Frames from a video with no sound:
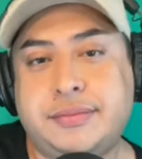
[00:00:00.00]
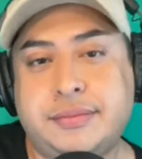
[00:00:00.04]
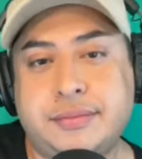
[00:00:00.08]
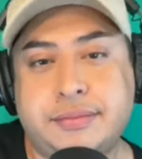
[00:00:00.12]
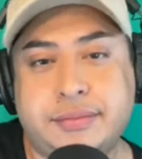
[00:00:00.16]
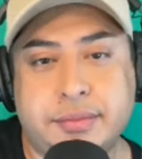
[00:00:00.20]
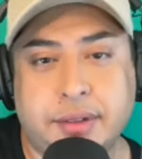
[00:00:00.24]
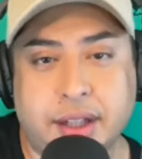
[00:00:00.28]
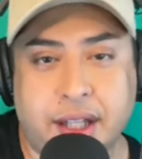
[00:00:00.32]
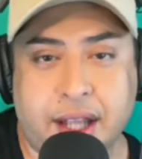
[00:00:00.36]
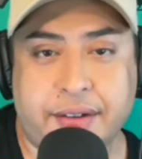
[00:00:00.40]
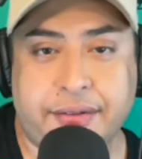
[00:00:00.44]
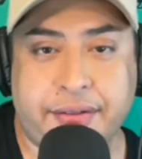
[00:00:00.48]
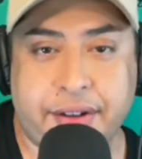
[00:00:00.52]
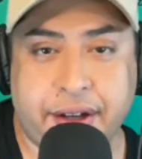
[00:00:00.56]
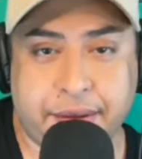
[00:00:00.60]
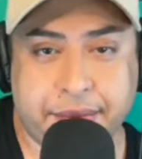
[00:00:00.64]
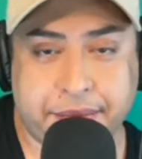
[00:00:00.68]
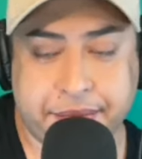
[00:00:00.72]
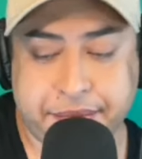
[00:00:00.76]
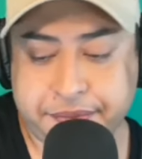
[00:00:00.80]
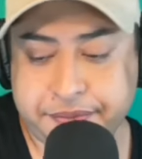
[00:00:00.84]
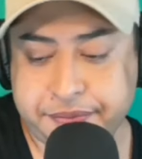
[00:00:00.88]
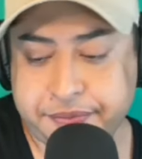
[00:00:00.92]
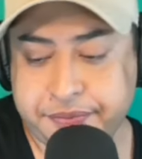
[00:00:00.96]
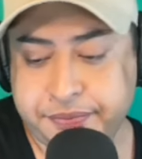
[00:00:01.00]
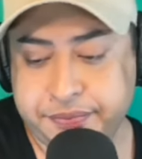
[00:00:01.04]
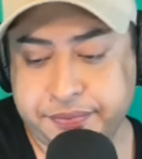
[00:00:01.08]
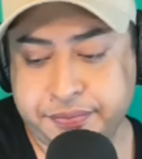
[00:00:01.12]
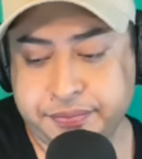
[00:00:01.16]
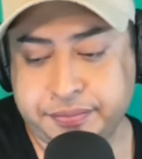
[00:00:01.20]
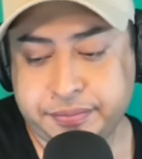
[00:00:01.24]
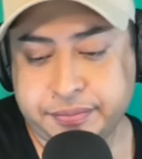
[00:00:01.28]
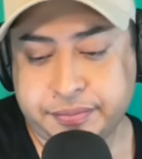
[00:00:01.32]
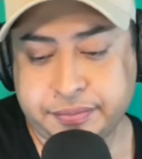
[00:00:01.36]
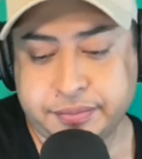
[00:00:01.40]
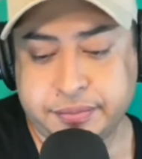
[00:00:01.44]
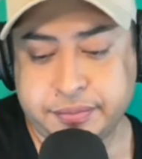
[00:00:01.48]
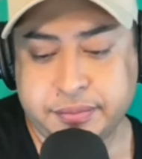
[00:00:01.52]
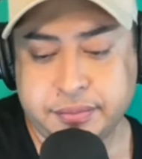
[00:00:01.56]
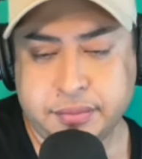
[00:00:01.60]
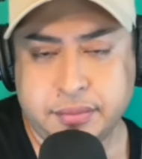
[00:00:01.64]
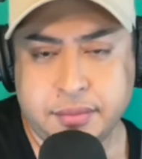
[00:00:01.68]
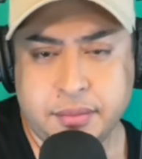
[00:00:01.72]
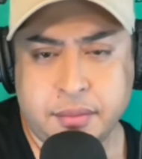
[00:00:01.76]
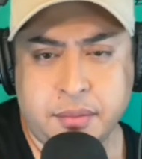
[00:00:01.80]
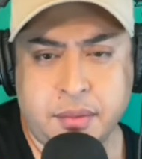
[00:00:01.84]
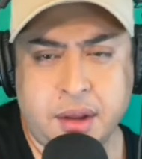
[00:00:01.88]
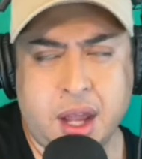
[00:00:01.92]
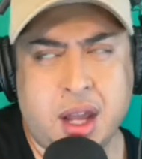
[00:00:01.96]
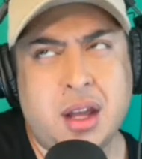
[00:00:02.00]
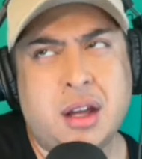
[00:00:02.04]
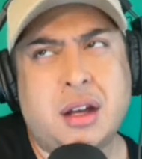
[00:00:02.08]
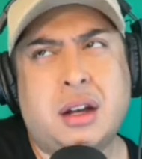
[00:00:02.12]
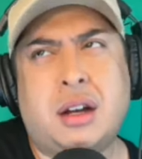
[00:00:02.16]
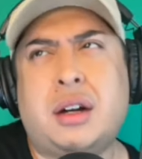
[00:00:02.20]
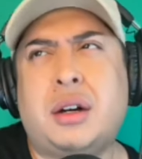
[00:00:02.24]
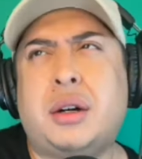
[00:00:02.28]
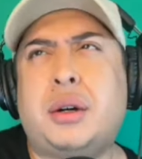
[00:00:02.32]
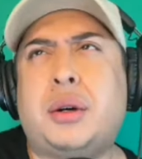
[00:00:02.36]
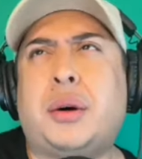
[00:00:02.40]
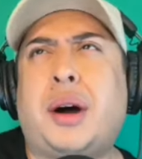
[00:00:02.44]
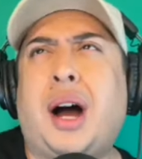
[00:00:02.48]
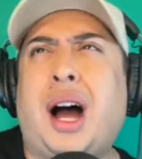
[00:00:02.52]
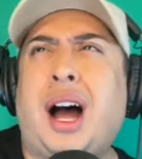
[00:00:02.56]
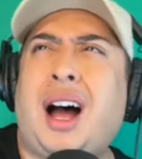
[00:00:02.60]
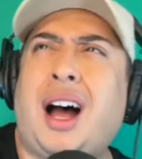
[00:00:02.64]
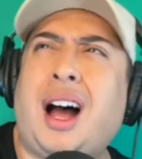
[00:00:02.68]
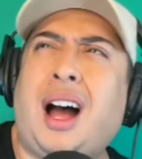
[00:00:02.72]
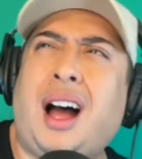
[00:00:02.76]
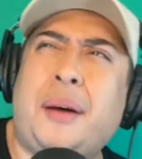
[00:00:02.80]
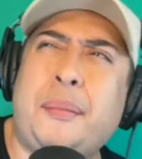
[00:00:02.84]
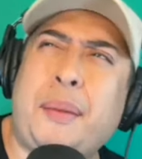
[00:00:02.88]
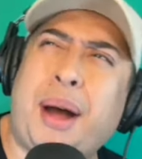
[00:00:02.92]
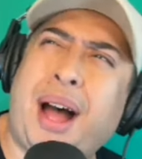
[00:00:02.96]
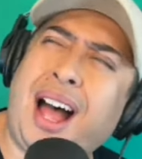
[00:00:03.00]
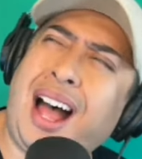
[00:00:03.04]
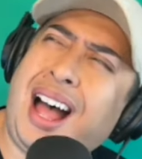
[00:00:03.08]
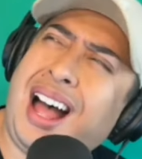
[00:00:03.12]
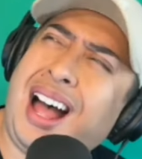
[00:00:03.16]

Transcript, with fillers: Love Who are him. you choosing? Oh, um, I